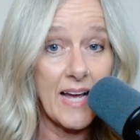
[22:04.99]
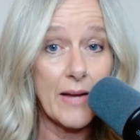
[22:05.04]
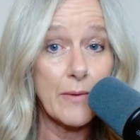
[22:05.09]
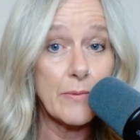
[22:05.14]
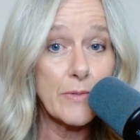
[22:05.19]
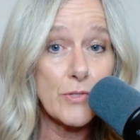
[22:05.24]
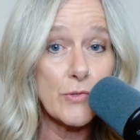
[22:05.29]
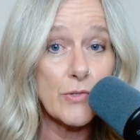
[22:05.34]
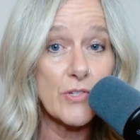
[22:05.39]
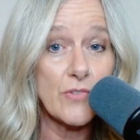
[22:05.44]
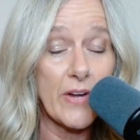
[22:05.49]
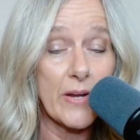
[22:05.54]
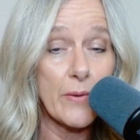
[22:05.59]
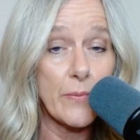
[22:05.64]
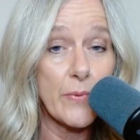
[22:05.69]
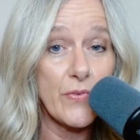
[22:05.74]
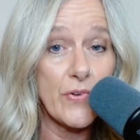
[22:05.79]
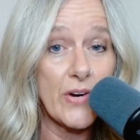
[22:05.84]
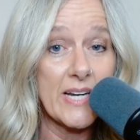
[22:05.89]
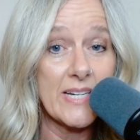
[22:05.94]
I was
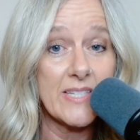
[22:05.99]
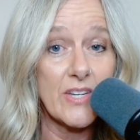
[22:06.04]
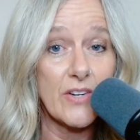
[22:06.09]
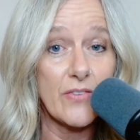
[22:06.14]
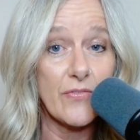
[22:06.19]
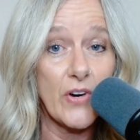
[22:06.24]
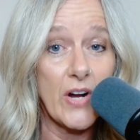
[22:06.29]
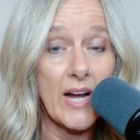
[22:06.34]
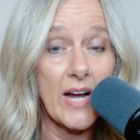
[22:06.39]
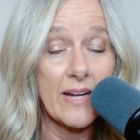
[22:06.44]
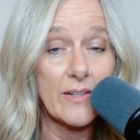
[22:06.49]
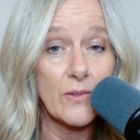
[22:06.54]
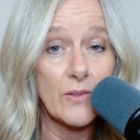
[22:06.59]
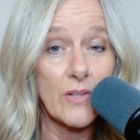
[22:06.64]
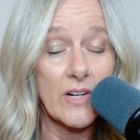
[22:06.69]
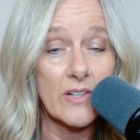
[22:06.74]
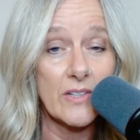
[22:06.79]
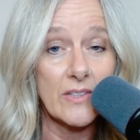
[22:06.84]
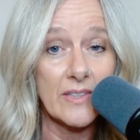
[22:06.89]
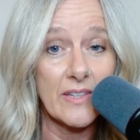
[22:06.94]
crucified with Christ, therefore I no
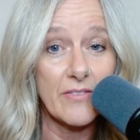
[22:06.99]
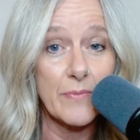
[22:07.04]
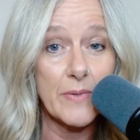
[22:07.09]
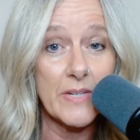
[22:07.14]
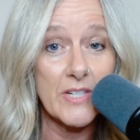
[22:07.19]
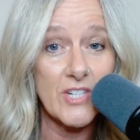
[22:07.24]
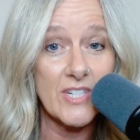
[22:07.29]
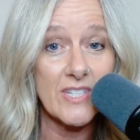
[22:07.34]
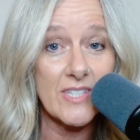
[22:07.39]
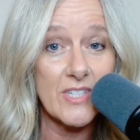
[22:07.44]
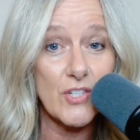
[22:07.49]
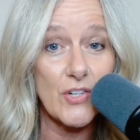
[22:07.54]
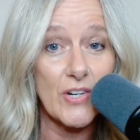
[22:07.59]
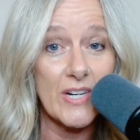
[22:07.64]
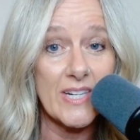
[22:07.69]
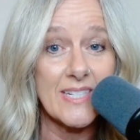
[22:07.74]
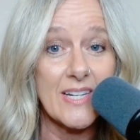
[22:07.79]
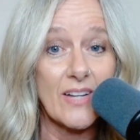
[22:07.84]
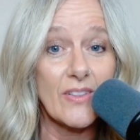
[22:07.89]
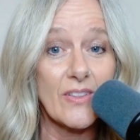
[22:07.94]
longer live, but Jesus
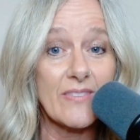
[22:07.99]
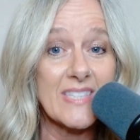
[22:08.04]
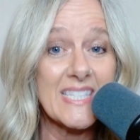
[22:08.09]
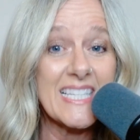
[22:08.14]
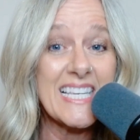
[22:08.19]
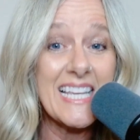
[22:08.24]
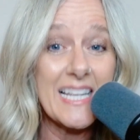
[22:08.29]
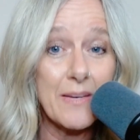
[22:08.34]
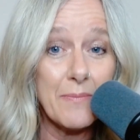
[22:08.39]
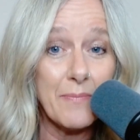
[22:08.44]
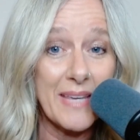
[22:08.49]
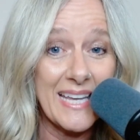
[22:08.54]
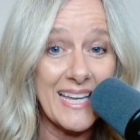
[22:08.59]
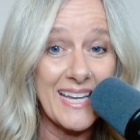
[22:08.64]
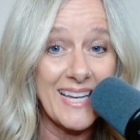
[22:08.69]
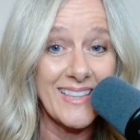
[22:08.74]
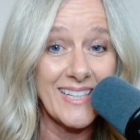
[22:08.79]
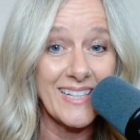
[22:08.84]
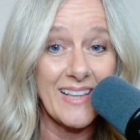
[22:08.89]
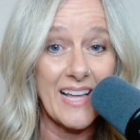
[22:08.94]
Christ now lives in
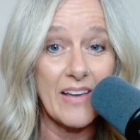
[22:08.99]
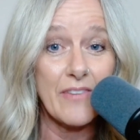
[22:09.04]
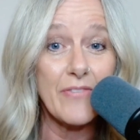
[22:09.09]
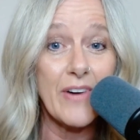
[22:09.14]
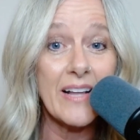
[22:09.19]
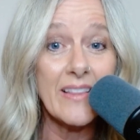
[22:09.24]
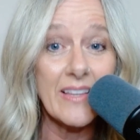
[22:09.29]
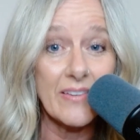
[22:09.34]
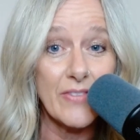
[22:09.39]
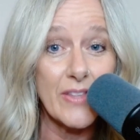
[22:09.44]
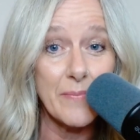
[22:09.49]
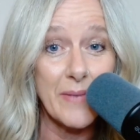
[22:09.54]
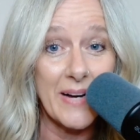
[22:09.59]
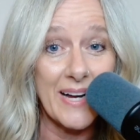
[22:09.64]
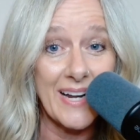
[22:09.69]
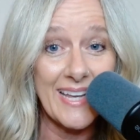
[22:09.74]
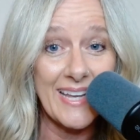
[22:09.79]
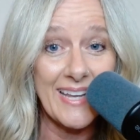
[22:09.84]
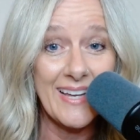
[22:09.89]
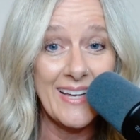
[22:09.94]
me, and the life I live in the
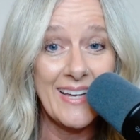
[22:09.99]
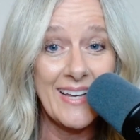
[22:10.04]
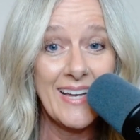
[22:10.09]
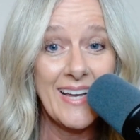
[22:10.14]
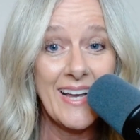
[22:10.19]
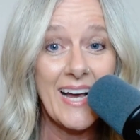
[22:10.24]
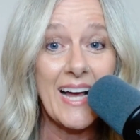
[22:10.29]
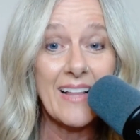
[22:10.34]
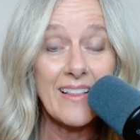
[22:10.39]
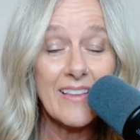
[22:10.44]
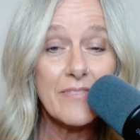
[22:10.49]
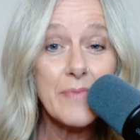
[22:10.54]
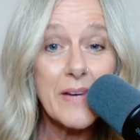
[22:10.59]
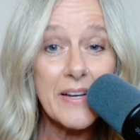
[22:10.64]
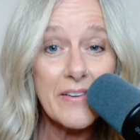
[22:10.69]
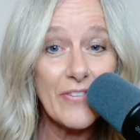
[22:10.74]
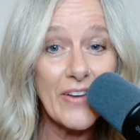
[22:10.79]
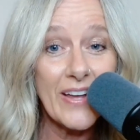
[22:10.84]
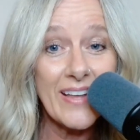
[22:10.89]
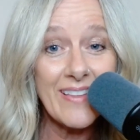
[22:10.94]
body, I live
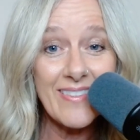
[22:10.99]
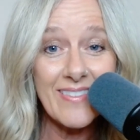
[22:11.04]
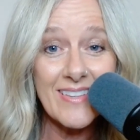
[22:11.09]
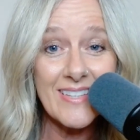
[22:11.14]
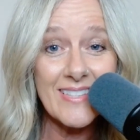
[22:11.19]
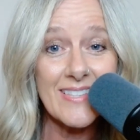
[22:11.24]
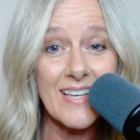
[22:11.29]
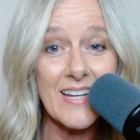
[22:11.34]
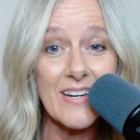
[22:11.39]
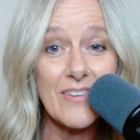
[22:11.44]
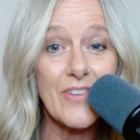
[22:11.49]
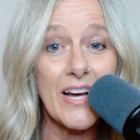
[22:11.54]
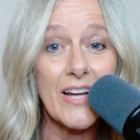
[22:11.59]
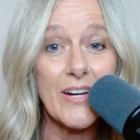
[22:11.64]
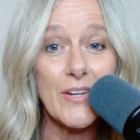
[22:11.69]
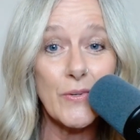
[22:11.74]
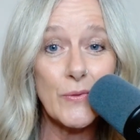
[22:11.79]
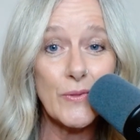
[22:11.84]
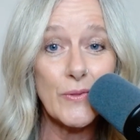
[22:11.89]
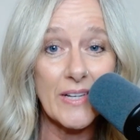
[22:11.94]
by faith in the Son of
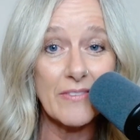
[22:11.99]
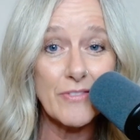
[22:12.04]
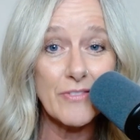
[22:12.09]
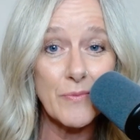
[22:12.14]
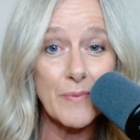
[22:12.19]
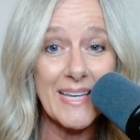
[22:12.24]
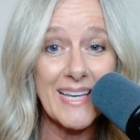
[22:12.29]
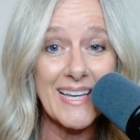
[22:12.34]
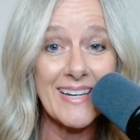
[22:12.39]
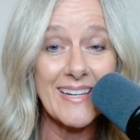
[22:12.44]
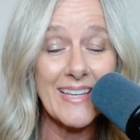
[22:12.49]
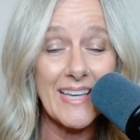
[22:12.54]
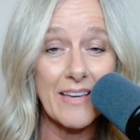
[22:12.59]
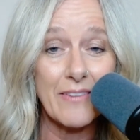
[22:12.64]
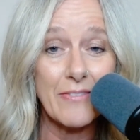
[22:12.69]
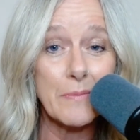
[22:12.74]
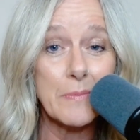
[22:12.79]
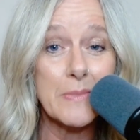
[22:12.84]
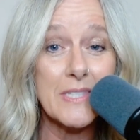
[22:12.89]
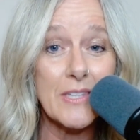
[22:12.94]
God who loved me and
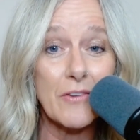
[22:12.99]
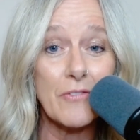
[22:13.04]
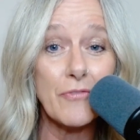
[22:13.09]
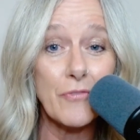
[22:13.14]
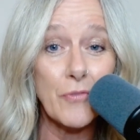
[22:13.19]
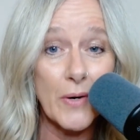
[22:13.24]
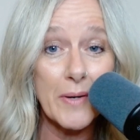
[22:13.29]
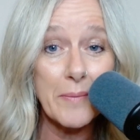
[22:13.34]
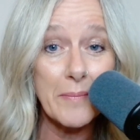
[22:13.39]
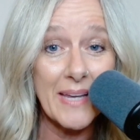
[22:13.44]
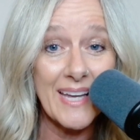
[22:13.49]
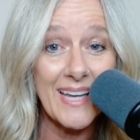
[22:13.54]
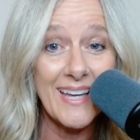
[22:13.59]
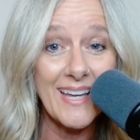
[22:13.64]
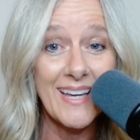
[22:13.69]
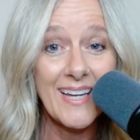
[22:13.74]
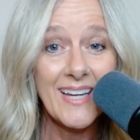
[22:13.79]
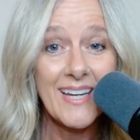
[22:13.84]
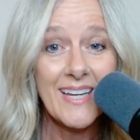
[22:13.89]
gave himself for me.